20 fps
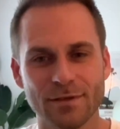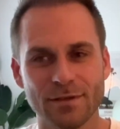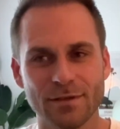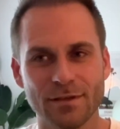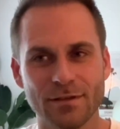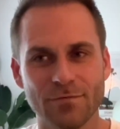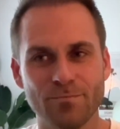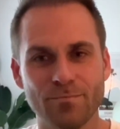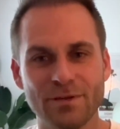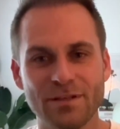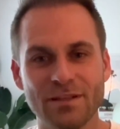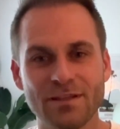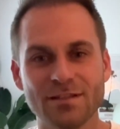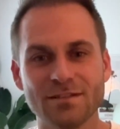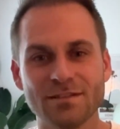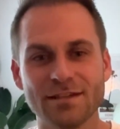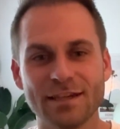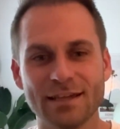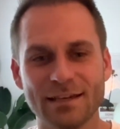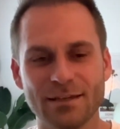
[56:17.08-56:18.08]
It'd be
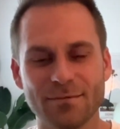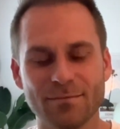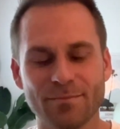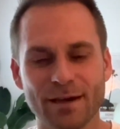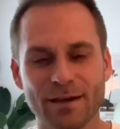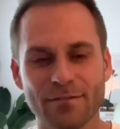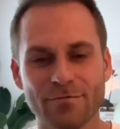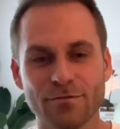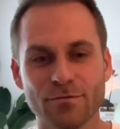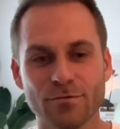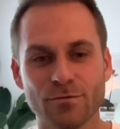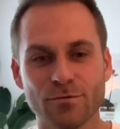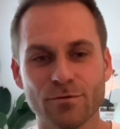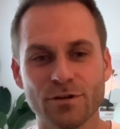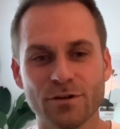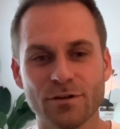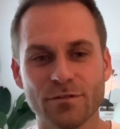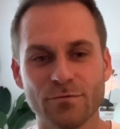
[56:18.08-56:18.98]
insanely impactful.